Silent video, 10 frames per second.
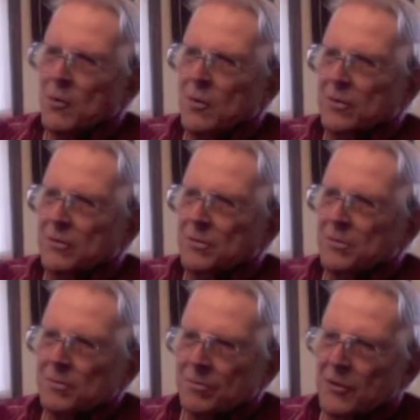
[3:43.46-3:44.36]
were
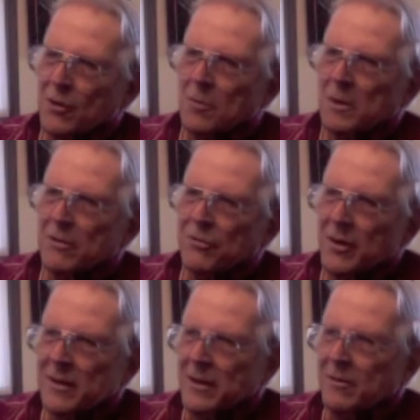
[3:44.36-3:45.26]
terribly
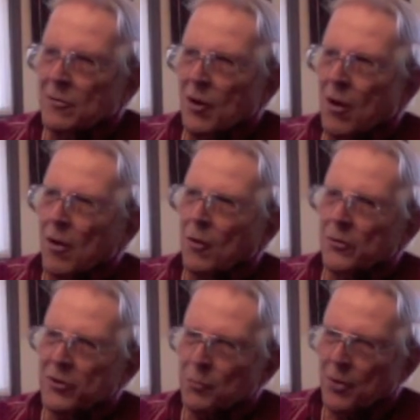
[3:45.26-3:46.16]
afraid that, uh-oh,
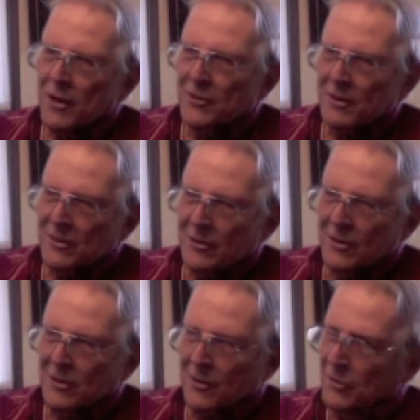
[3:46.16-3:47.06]
this project is going to go